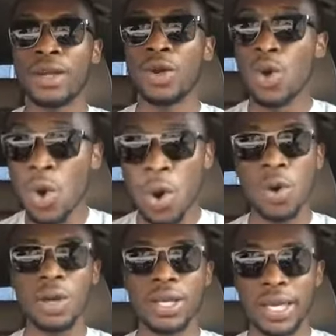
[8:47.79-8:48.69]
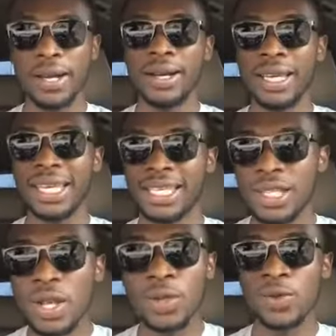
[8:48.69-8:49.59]
the goal here
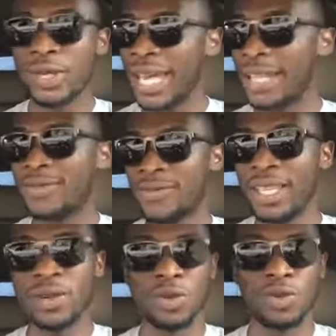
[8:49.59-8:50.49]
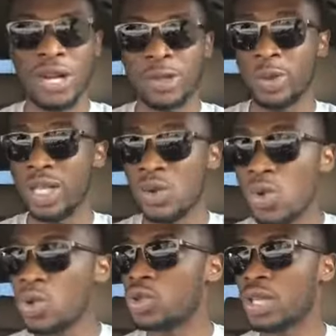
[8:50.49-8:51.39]
is not to get fit or to actually
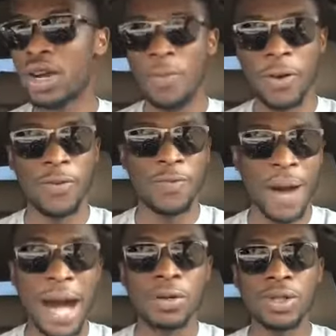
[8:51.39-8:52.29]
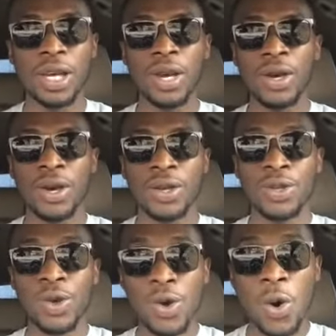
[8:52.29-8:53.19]
lose a couple of pounds.
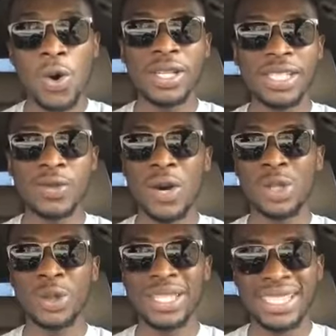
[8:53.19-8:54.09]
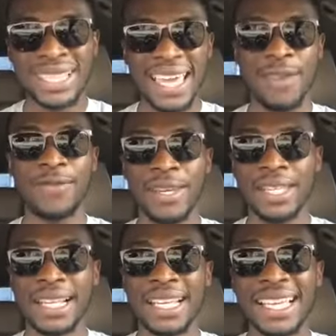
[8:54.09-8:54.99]
The goal is to actually stay
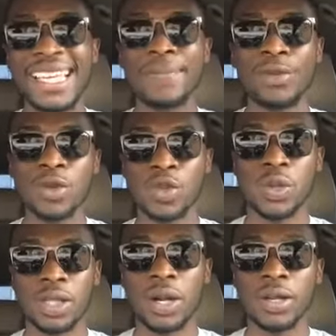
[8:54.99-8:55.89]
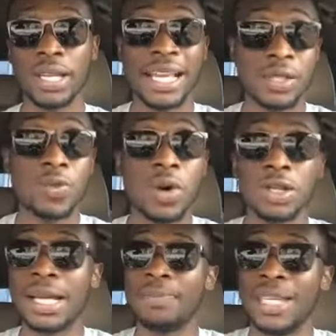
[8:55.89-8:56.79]
fit and keep those results. And that's
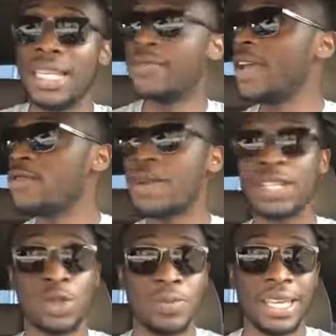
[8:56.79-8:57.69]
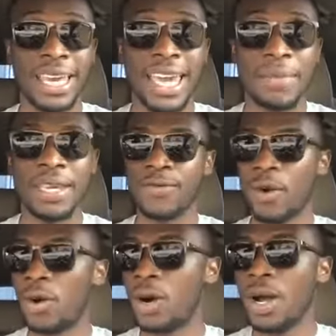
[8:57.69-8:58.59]
what I believe everybody should be aiming
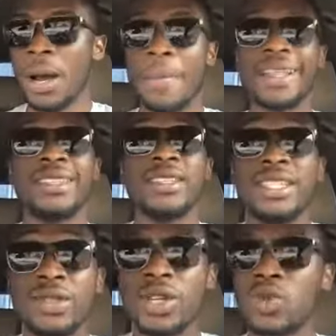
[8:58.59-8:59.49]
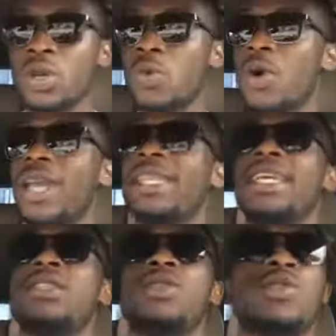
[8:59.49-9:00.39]
for. But in an industry where
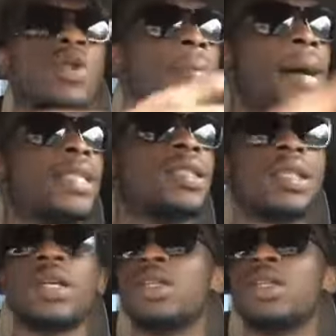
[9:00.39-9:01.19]
there is so much